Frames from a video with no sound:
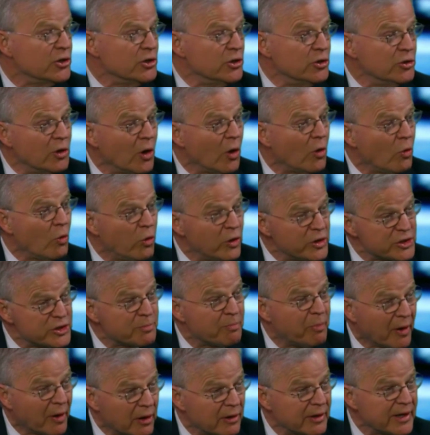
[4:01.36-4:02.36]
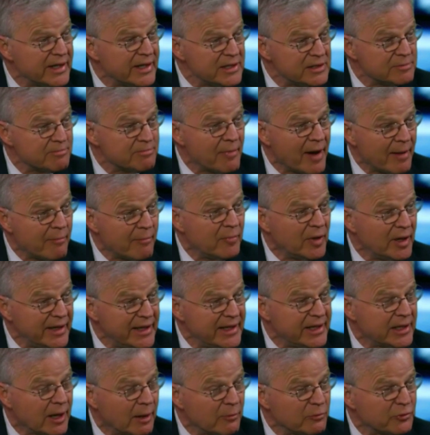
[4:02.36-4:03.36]
You know which parties my
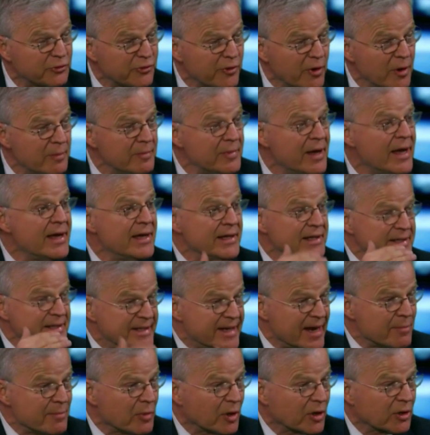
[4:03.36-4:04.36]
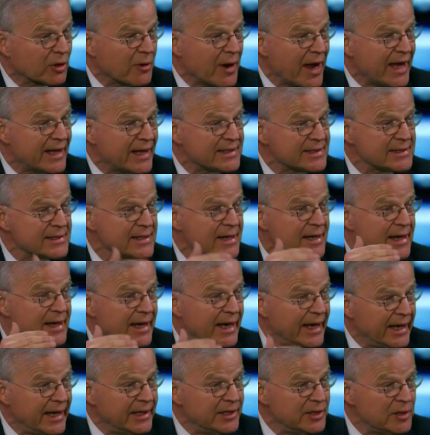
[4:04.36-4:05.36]
money comes from? Democrats,
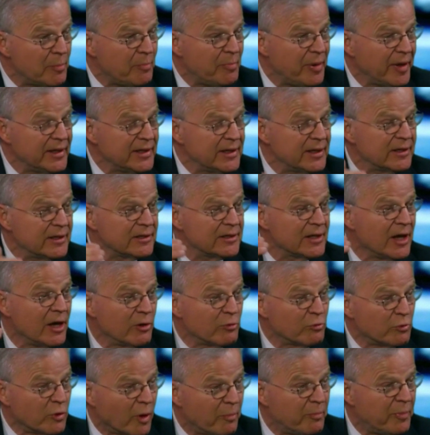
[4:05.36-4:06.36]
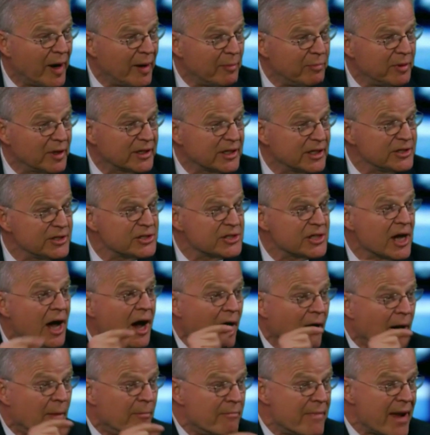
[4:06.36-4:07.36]
independent, Republicans,
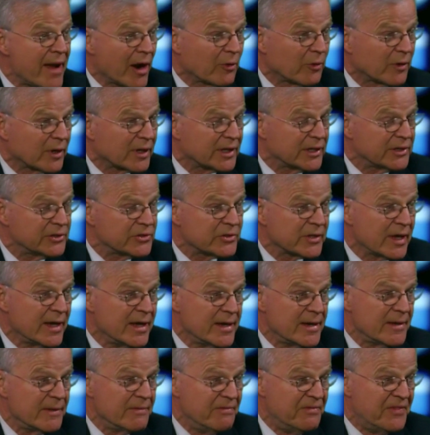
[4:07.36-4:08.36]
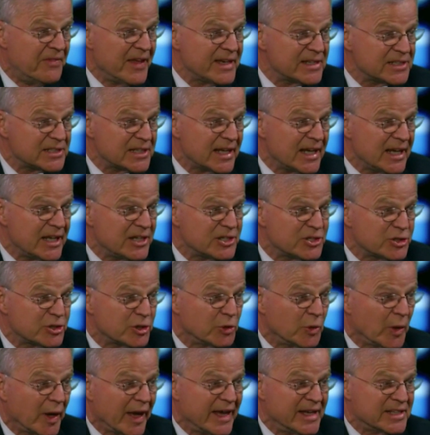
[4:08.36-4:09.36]
Americans. This
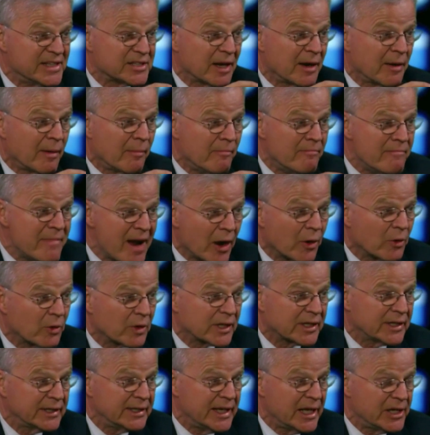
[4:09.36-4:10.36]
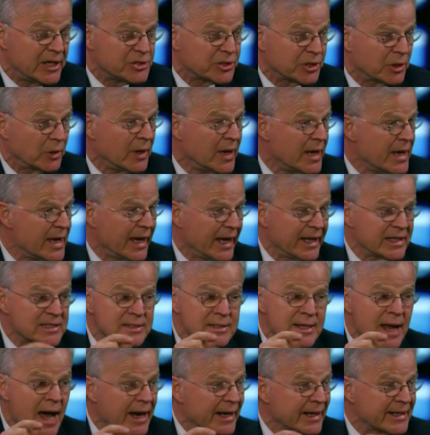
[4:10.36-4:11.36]
issue is an American issue.
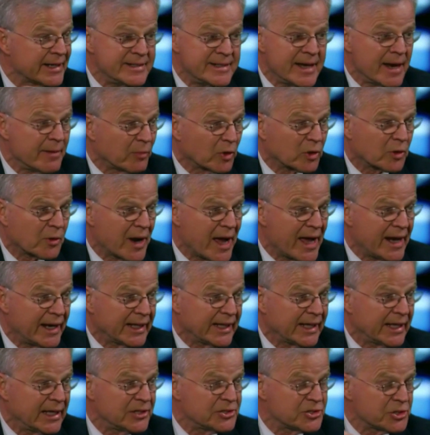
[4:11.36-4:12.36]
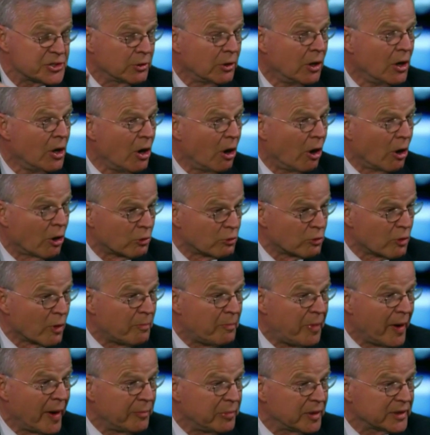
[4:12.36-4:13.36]
It's not a Democratic issue or a
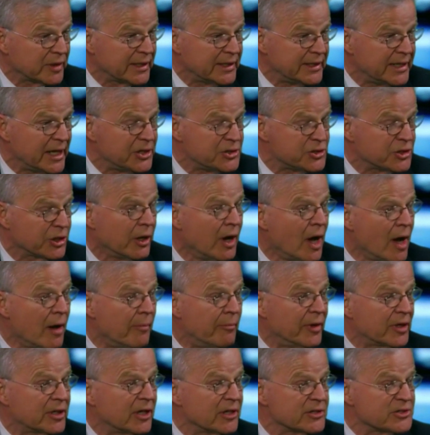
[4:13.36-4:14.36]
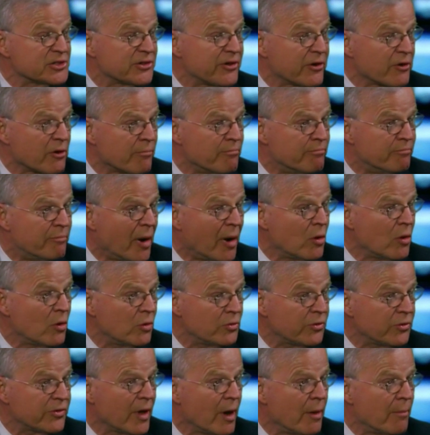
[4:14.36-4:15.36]
Republican issue because they're
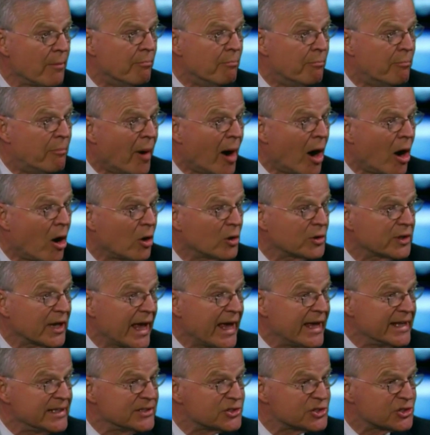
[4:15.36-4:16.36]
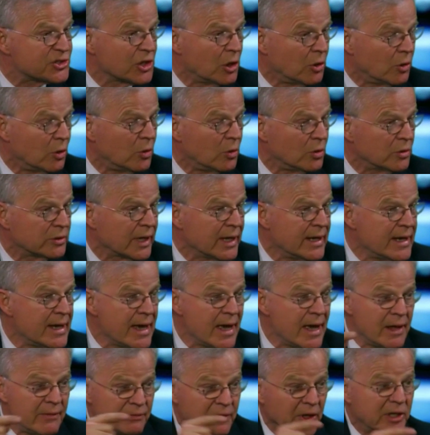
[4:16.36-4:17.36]
both bought and sold.
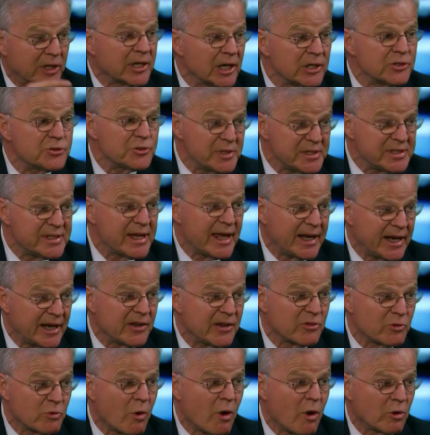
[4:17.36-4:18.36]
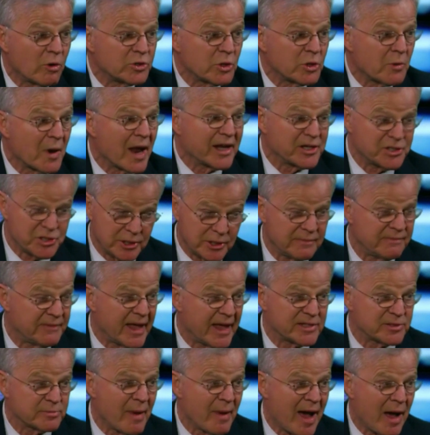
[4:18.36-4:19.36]
The country's headed in the wrong direction.
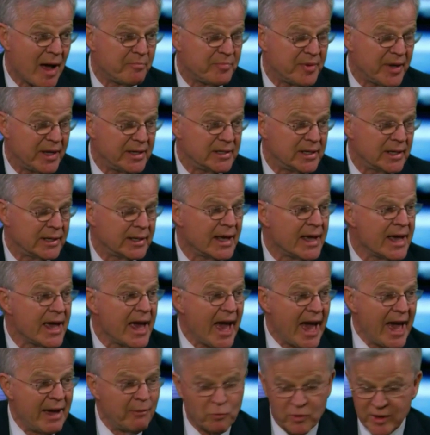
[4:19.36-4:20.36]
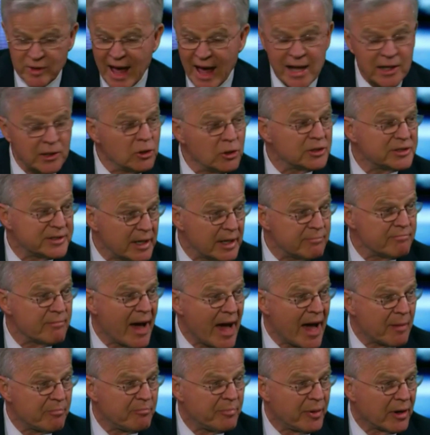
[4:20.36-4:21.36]
That's my opinion. And when I looked at
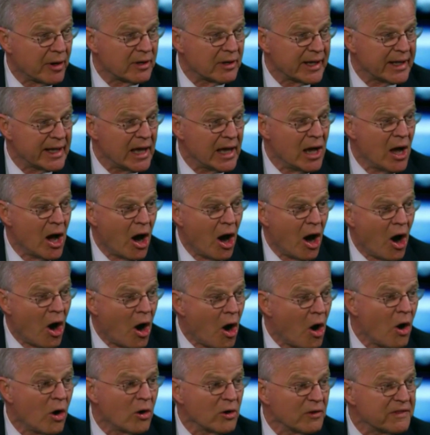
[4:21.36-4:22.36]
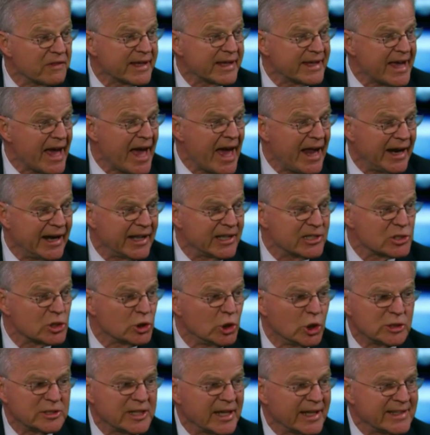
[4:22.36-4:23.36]
my party, all the candidates
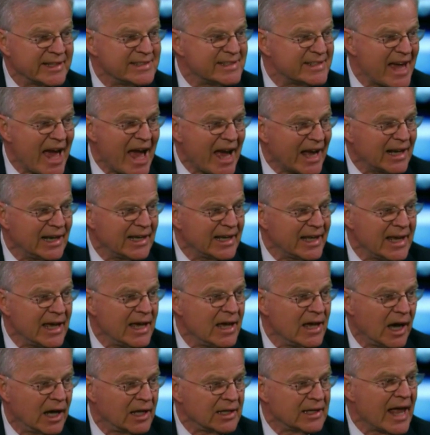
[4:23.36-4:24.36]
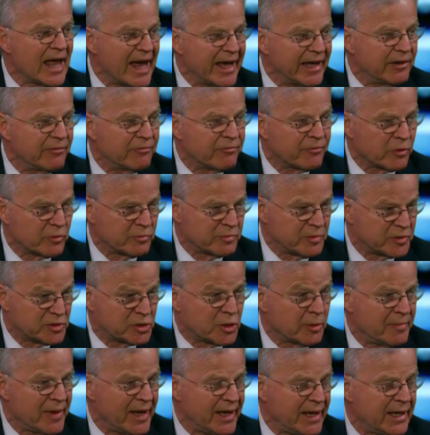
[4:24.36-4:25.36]
looked exactly alike
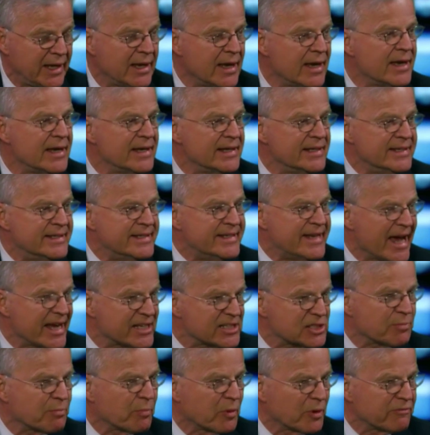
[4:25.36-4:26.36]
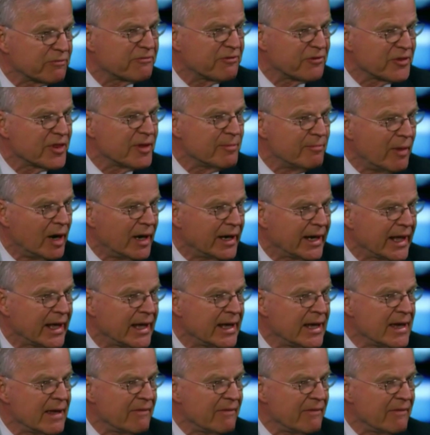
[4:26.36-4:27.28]
to me. Desperate for the money.